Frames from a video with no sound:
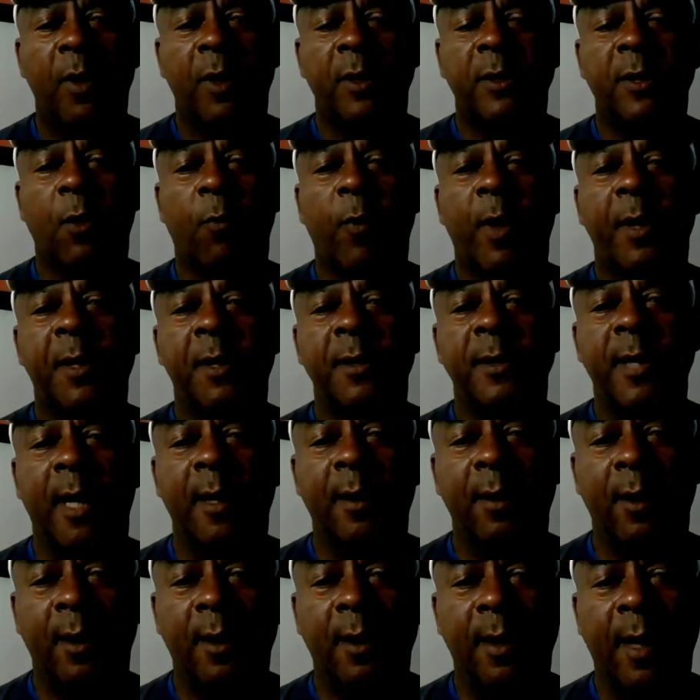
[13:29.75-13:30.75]
So what does
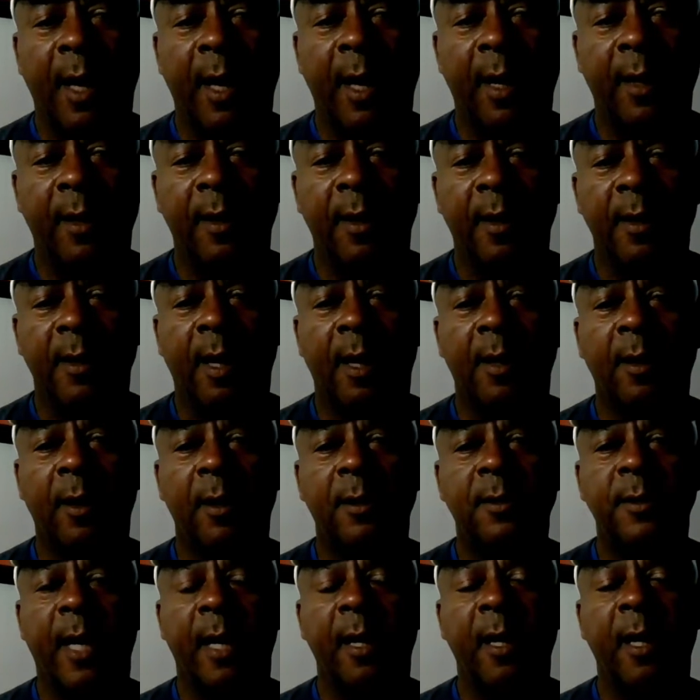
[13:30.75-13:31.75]
that look like? It
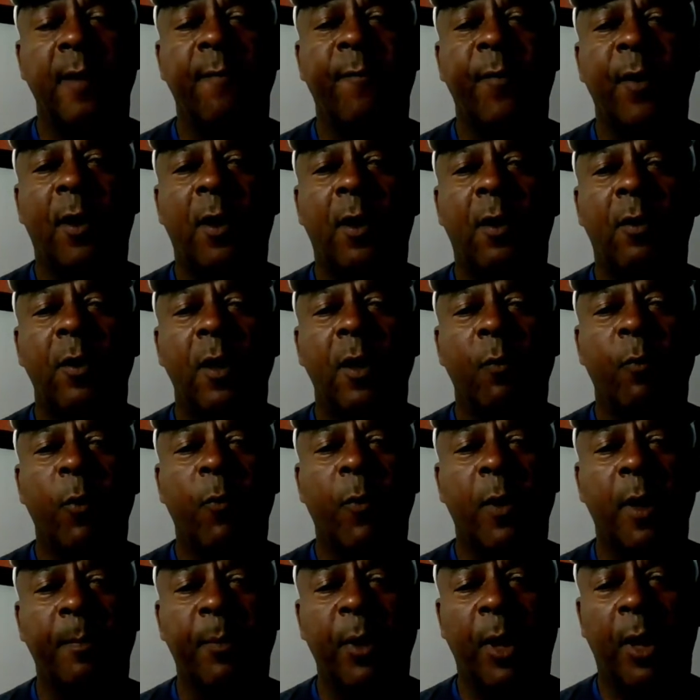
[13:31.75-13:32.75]
looks like Eatonville, we
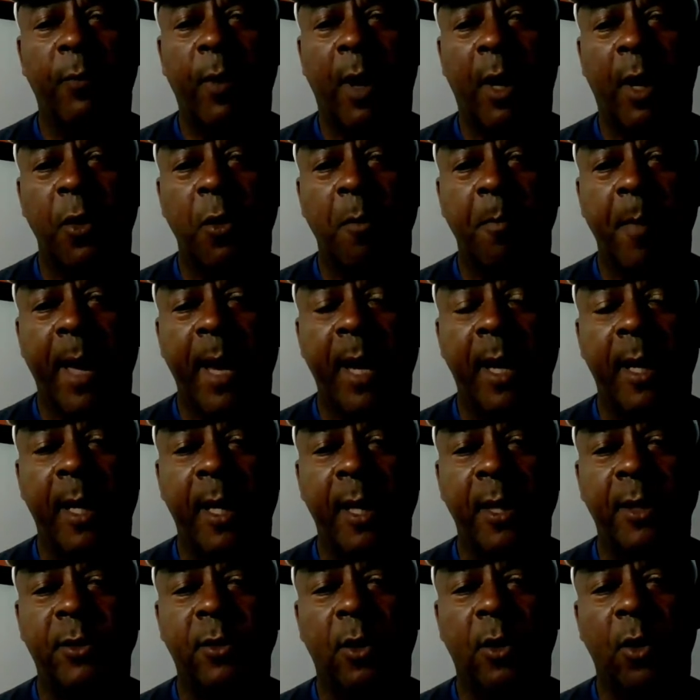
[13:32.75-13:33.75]
want to build around
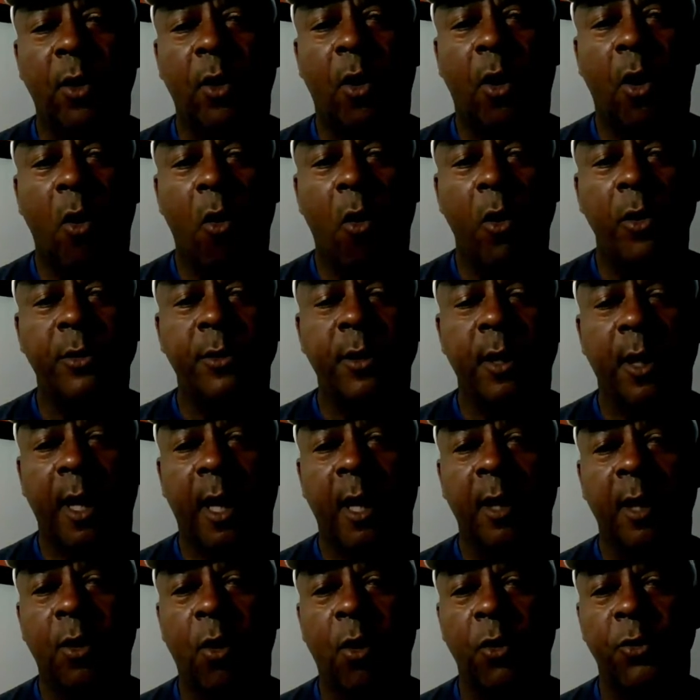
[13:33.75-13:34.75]
humanities, arts,
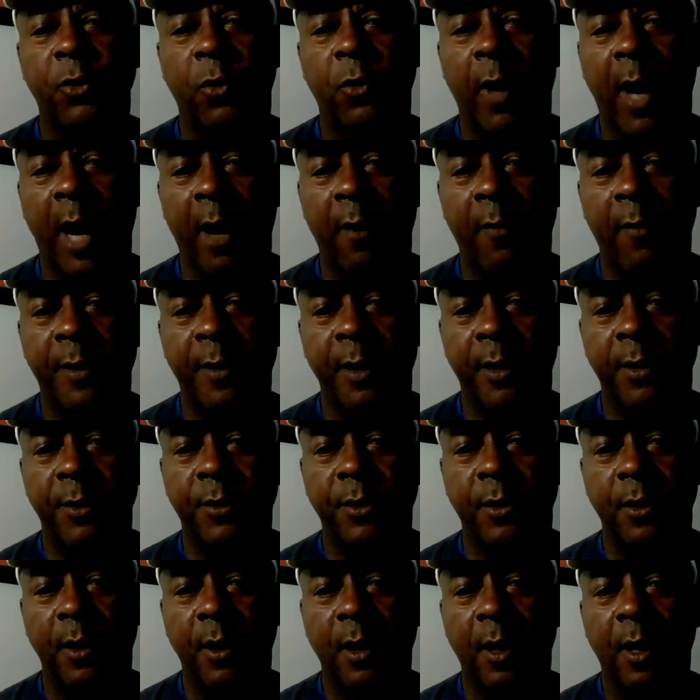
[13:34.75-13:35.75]
and cultural
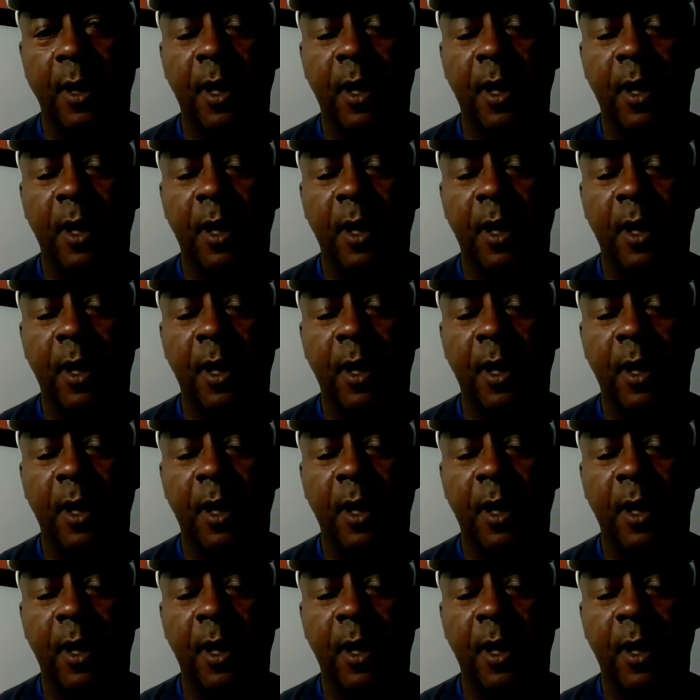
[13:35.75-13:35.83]
heritage.